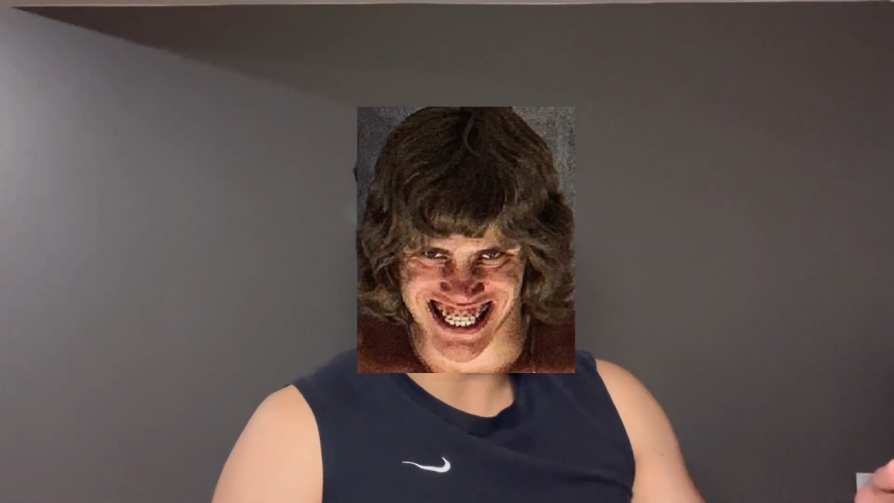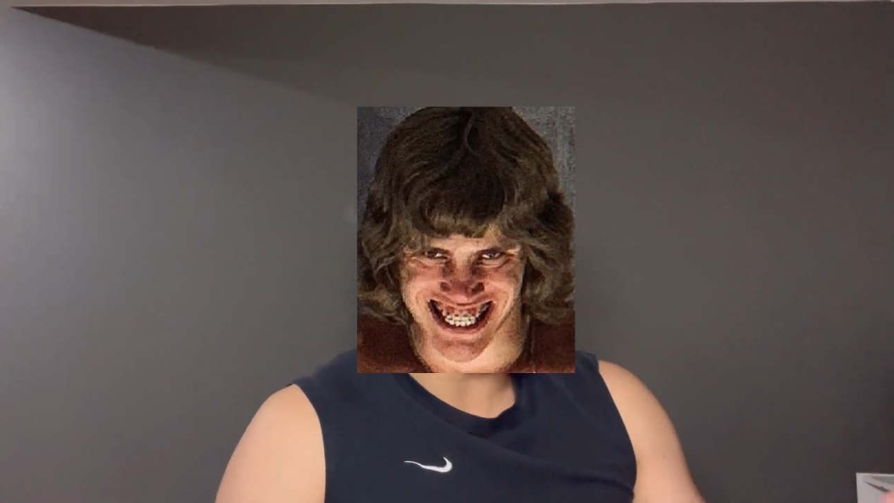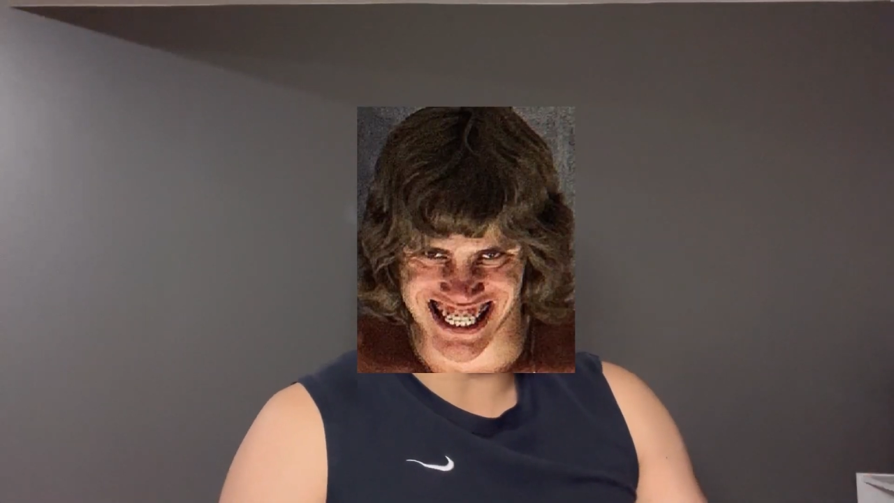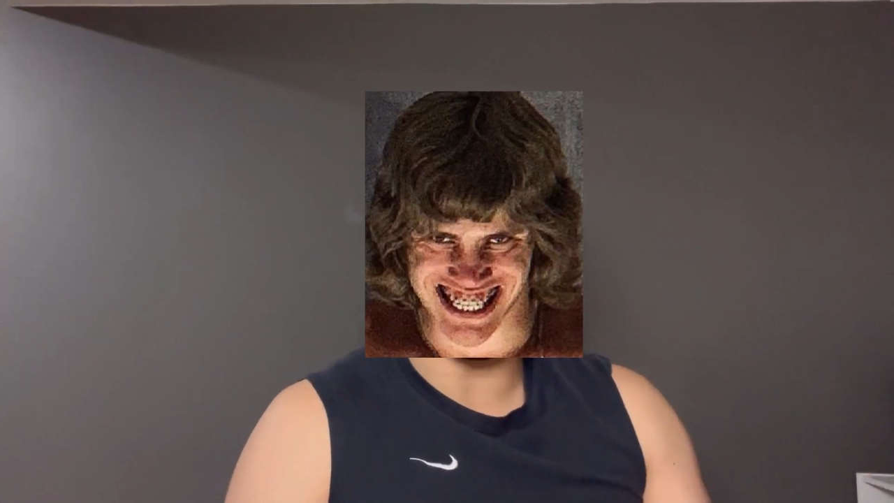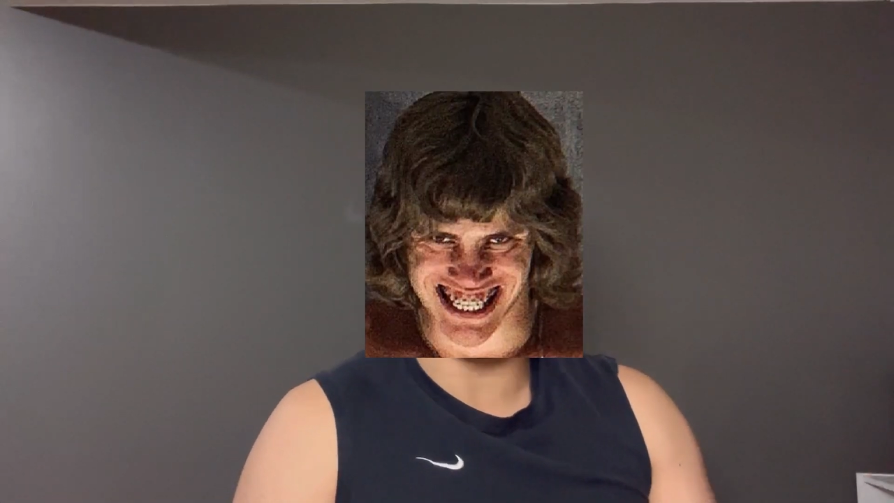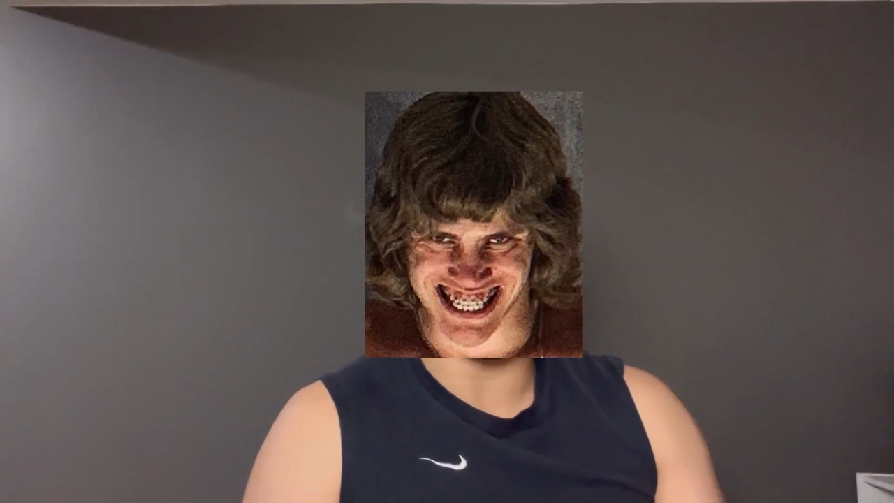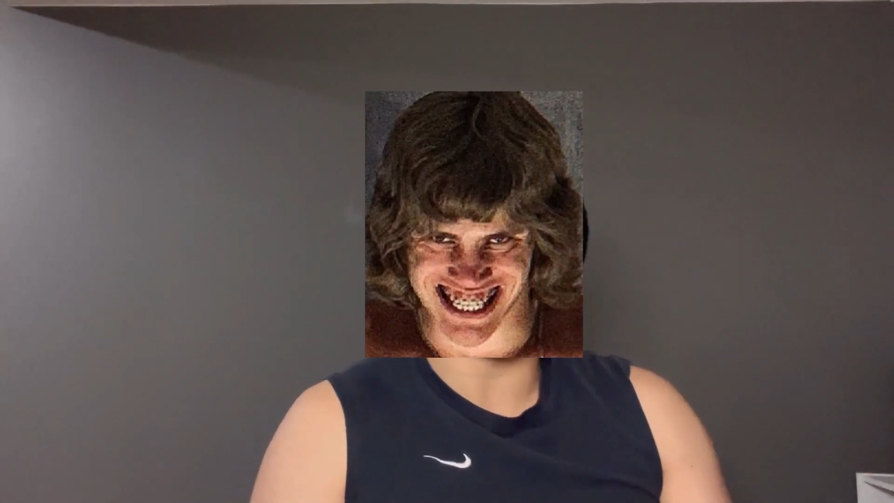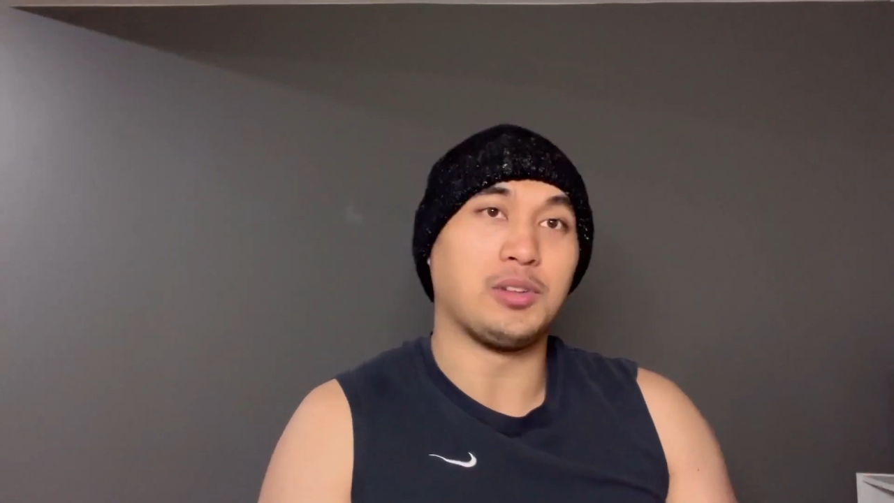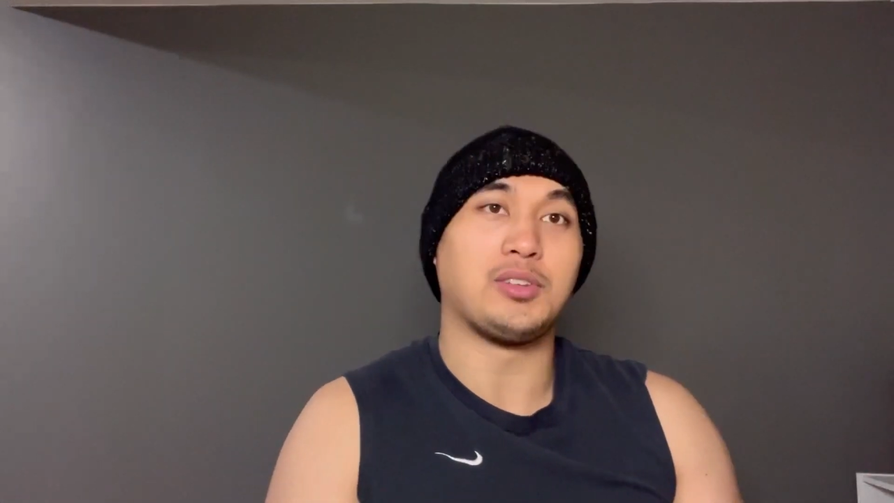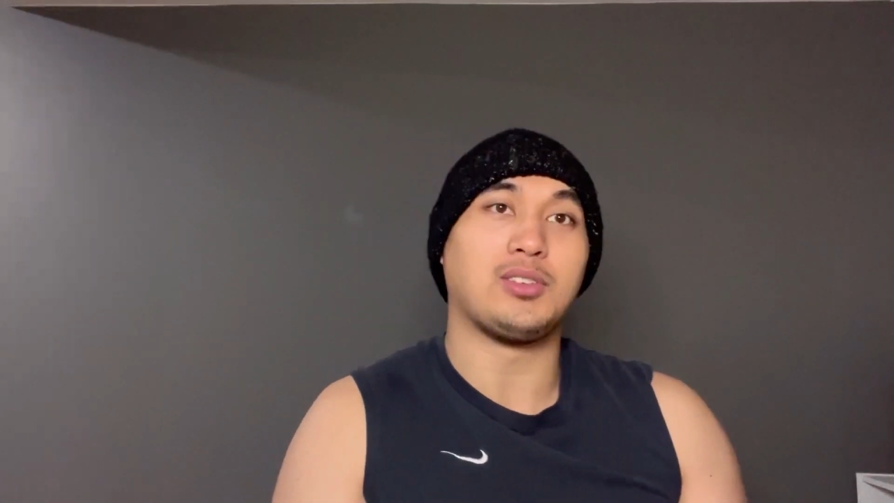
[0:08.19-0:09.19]

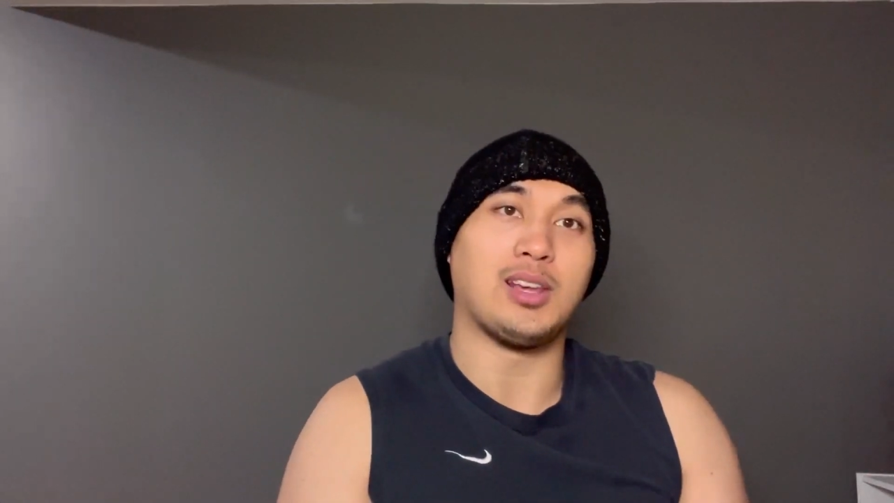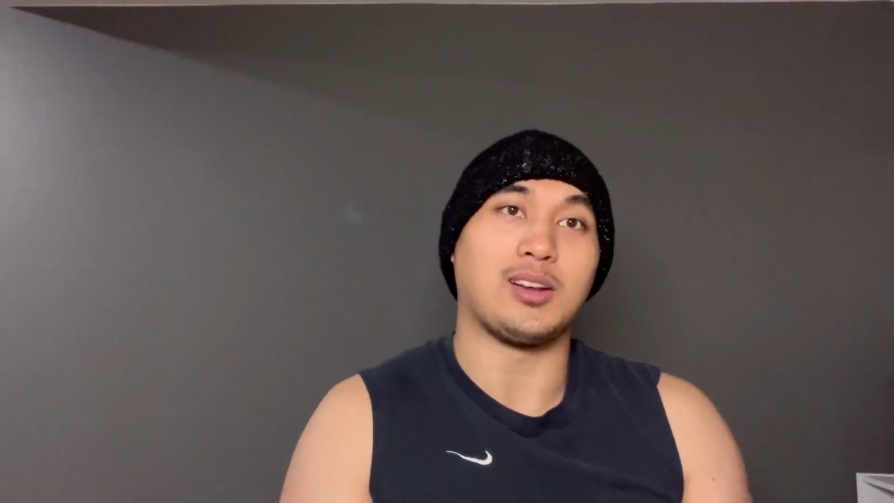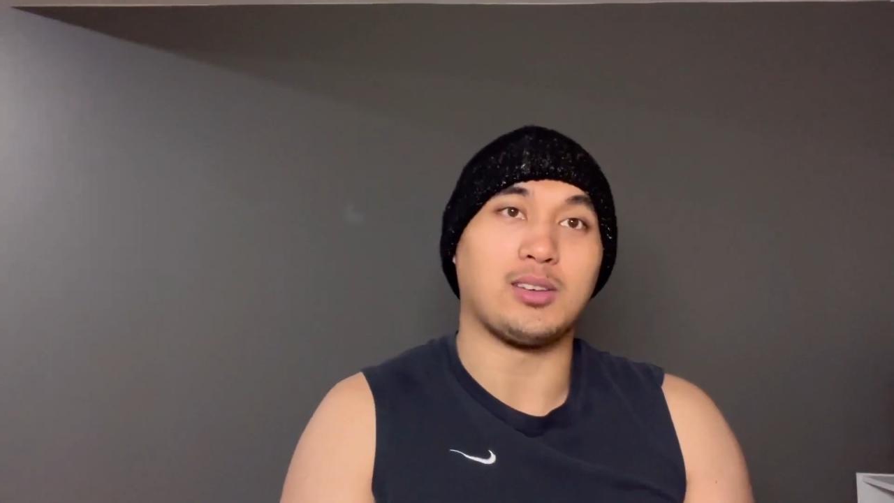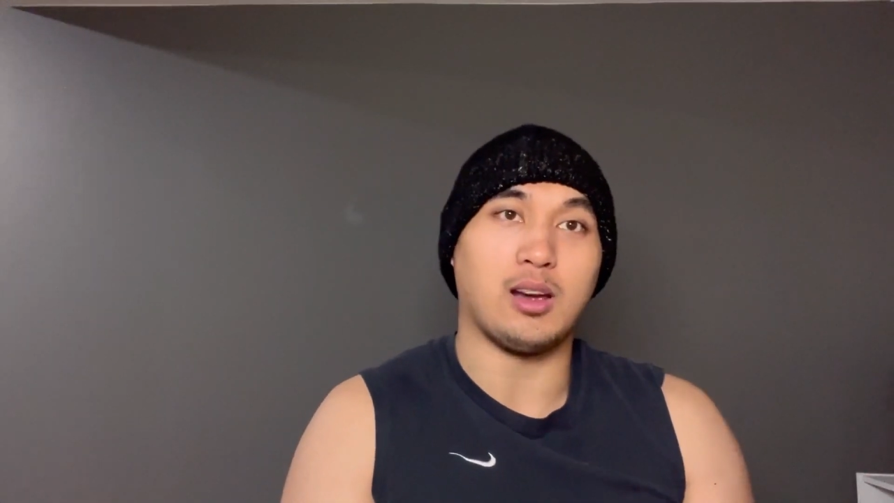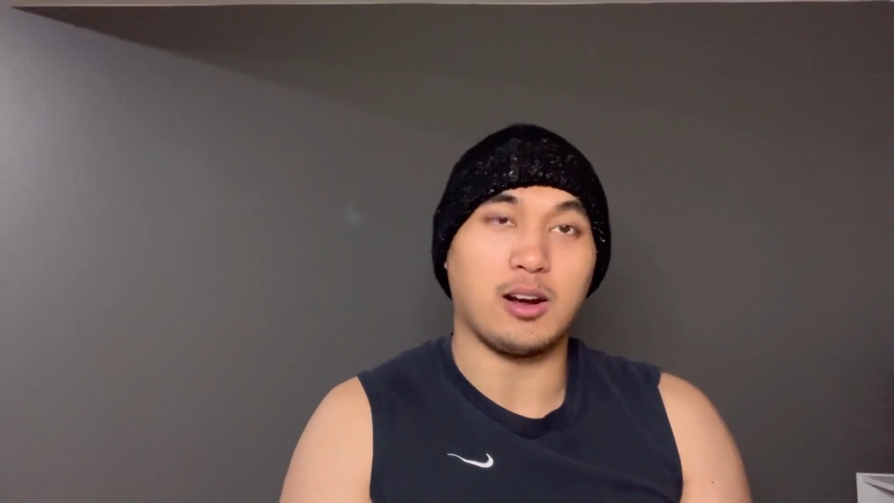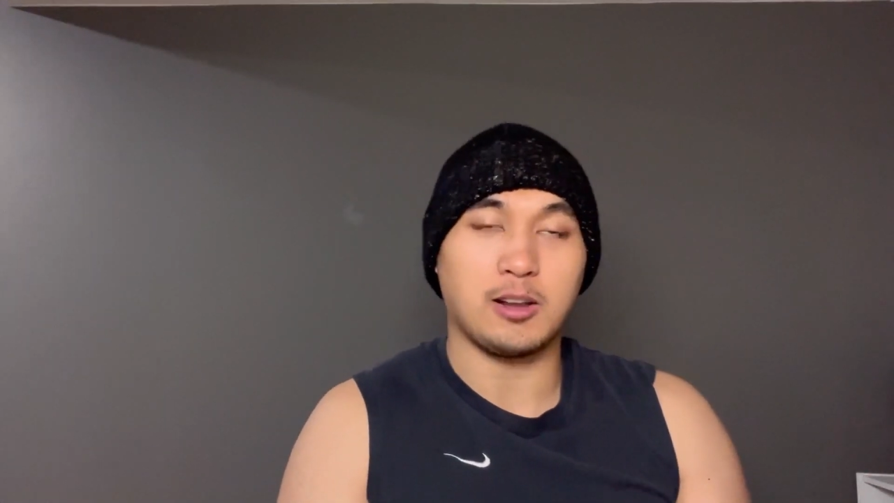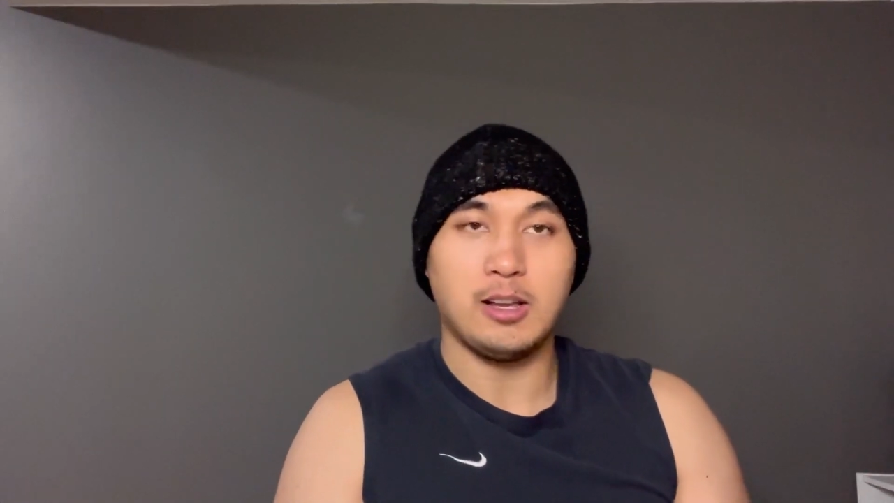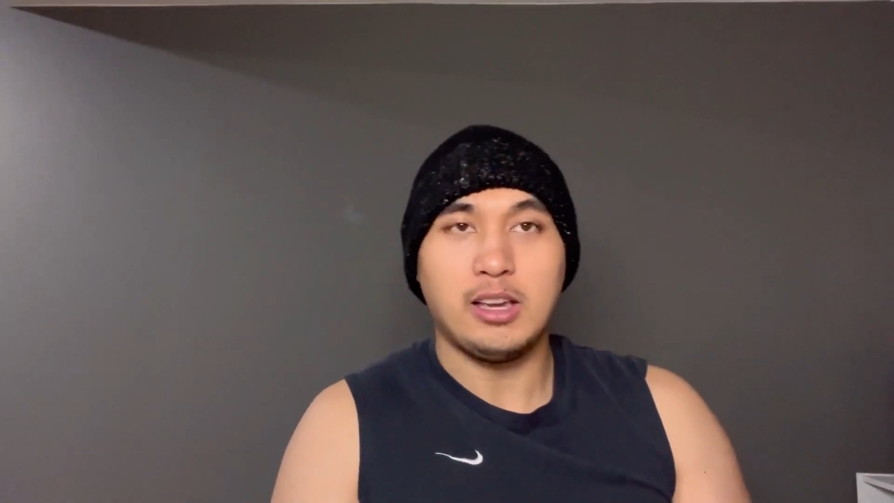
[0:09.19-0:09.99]
Shirikov's TikTok,